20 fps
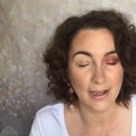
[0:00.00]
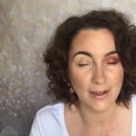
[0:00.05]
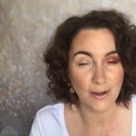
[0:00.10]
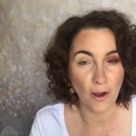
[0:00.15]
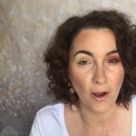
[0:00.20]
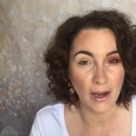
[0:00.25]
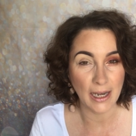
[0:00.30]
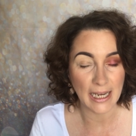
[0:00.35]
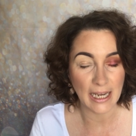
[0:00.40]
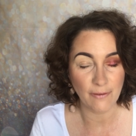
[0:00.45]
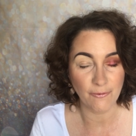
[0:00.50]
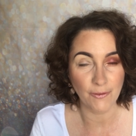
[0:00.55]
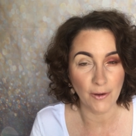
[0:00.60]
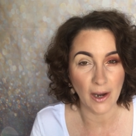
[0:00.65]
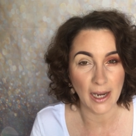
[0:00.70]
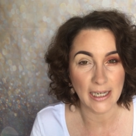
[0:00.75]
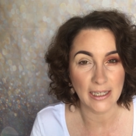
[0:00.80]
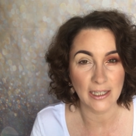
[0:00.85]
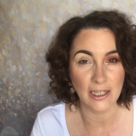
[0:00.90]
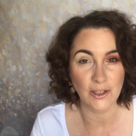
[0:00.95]
kindly
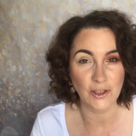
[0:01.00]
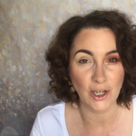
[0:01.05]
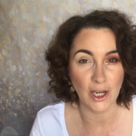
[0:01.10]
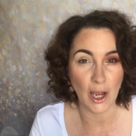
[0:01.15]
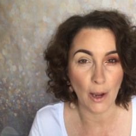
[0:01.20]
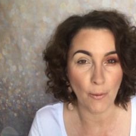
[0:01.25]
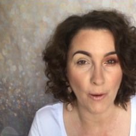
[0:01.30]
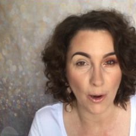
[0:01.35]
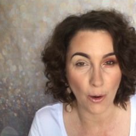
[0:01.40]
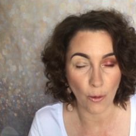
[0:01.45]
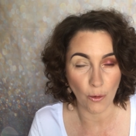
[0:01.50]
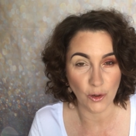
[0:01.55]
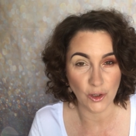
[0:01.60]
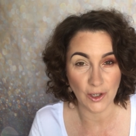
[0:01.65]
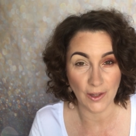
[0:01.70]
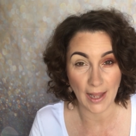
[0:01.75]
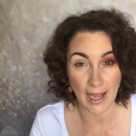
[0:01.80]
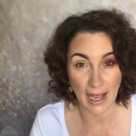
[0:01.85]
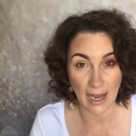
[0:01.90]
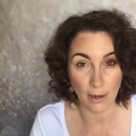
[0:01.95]
invited to go along
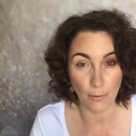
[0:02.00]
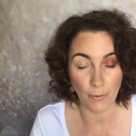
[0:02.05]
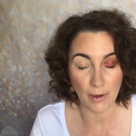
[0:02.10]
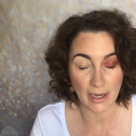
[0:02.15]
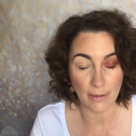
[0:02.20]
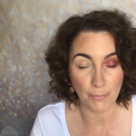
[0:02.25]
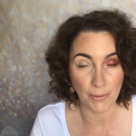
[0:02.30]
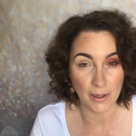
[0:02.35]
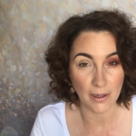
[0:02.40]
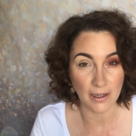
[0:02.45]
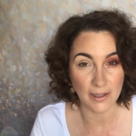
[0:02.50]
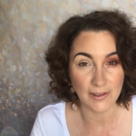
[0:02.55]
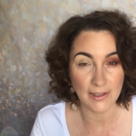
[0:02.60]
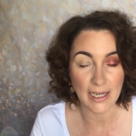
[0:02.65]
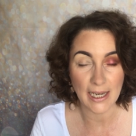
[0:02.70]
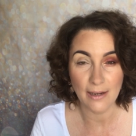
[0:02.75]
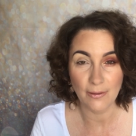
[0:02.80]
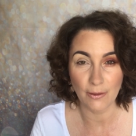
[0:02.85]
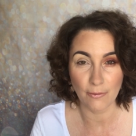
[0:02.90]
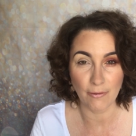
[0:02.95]
to the Halloween
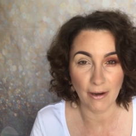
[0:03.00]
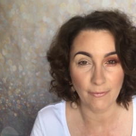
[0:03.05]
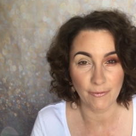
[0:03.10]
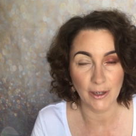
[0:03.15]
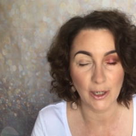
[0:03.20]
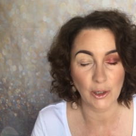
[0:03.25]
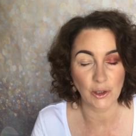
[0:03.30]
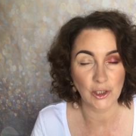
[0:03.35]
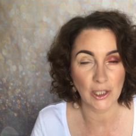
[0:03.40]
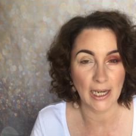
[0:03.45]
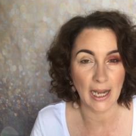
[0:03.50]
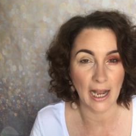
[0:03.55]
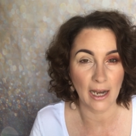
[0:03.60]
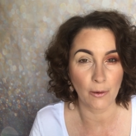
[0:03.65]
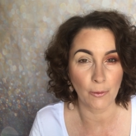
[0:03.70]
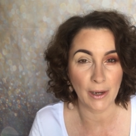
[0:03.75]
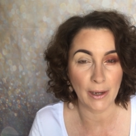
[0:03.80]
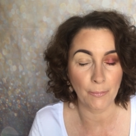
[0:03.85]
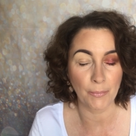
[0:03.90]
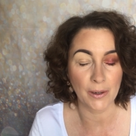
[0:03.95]
party, the Revolution
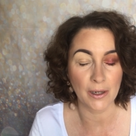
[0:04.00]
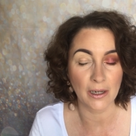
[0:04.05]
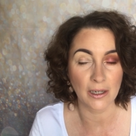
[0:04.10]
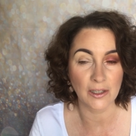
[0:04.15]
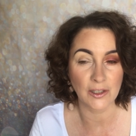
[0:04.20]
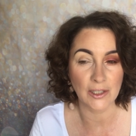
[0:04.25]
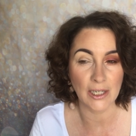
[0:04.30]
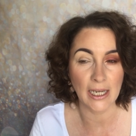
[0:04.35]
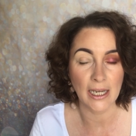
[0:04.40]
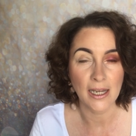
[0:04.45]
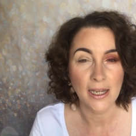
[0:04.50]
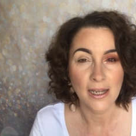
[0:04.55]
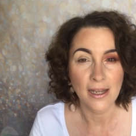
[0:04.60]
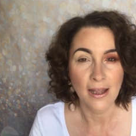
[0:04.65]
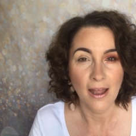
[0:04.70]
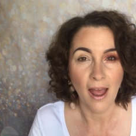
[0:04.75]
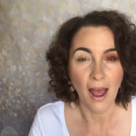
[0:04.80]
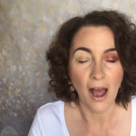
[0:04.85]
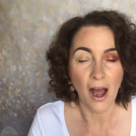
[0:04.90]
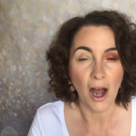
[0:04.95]
Halloween party.
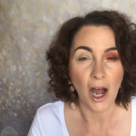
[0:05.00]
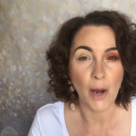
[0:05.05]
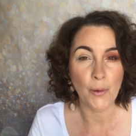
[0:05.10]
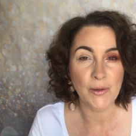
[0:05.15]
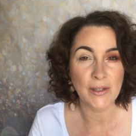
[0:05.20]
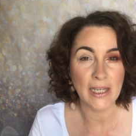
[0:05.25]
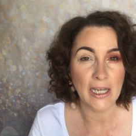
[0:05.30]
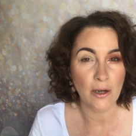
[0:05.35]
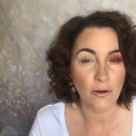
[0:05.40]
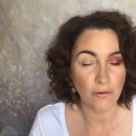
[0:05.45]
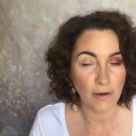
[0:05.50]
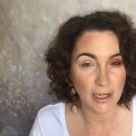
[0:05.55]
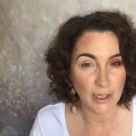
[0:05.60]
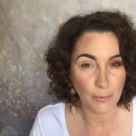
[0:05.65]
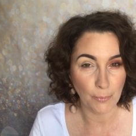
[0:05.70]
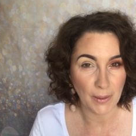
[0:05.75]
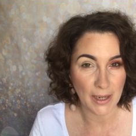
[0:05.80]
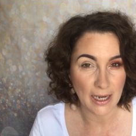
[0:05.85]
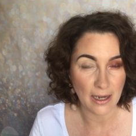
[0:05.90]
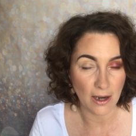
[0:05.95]
I was
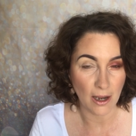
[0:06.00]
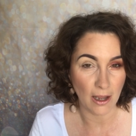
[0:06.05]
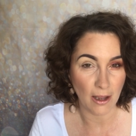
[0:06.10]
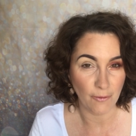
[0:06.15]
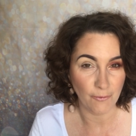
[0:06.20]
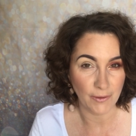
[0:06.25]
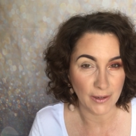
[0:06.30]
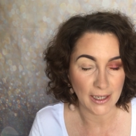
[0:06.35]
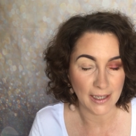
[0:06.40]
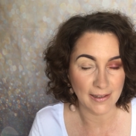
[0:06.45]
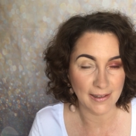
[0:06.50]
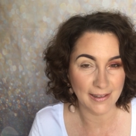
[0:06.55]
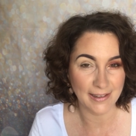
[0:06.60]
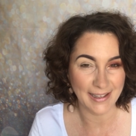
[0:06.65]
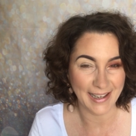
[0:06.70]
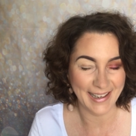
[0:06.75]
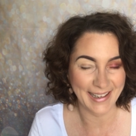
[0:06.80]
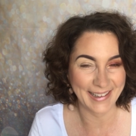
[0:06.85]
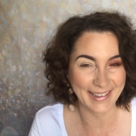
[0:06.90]
incredibly nervous,